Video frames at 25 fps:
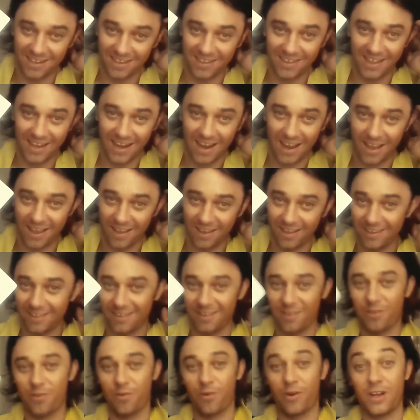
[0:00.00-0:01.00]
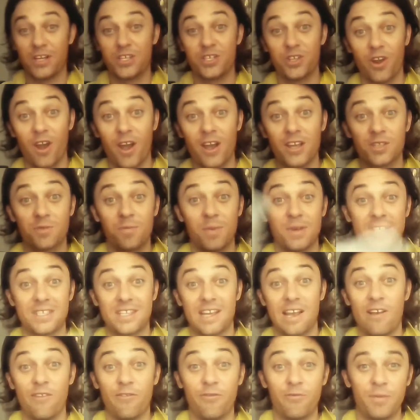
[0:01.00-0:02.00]
that I thought I should ask
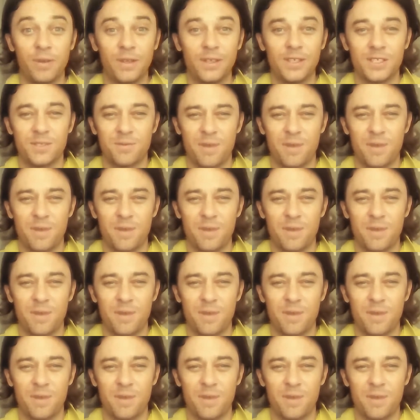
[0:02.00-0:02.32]
myself because